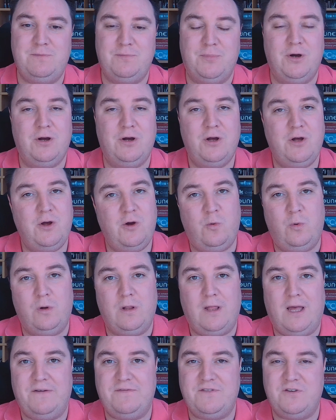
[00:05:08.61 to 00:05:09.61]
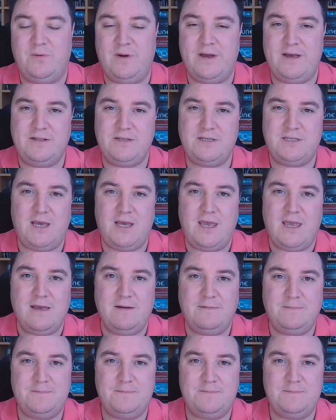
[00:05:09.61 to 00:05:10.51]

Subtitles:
but we'll have to wait and see.